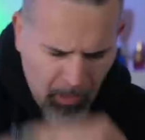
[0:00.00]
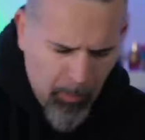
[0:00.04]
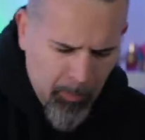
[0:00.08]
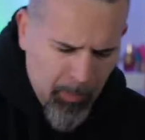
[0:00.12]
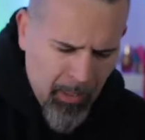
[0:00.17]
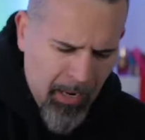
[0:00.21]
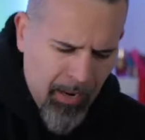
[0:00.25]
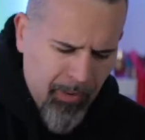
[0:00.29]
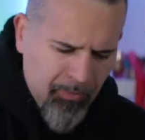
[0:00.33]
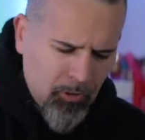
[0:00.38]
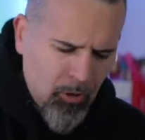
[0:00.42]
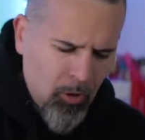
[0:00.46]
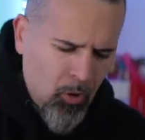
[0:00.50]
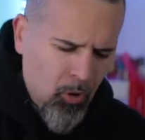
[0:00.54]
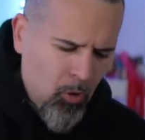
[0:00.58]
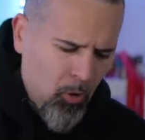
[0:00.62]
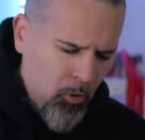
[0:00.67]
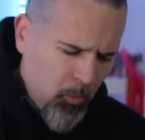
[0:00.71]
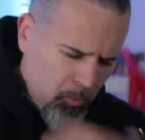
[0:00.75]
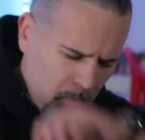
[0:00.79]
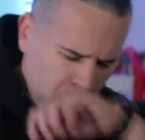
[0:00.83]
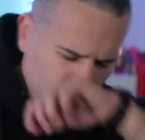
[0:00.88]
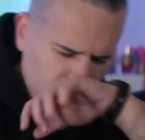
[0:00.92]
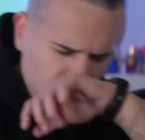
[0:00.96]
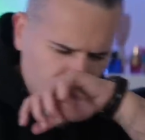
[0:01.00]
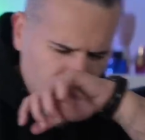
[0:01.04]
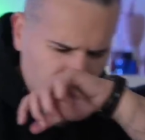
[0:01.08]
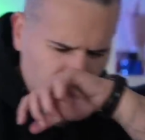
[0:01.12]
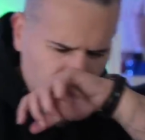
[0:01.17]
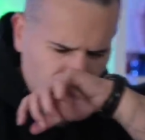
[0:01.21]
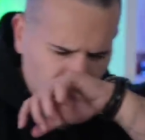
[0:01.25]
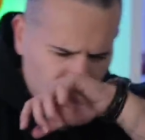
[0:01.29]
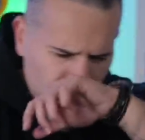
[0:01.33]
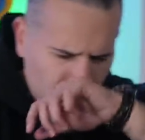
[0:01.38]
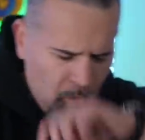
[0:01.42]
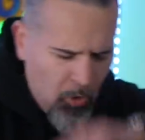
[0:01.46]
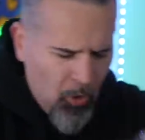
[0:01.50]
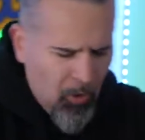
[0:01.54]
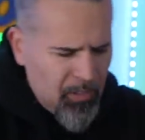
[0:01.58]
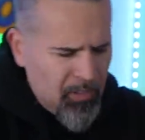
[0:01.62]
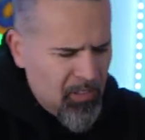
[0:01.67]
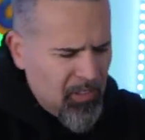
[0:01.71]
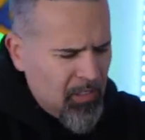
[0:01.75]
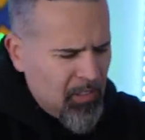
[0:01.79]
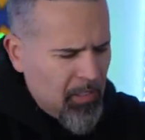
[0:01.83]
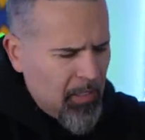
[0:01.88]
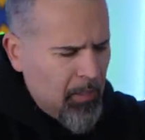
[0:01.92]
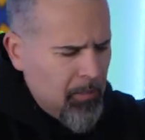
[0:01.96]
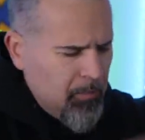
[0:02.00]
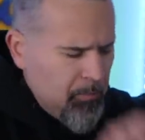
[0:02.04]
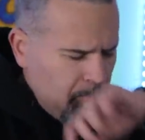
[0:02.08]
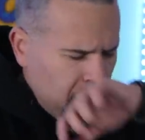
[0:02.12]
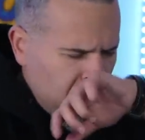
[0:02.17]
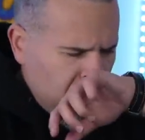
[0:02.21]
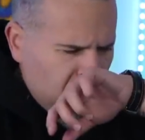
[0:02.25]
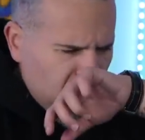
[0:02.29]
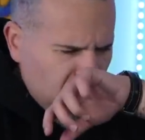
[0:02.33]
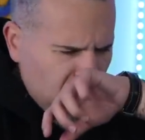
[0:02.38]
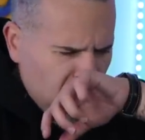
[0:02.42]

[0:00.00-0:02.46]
I'm gonna have to go on skin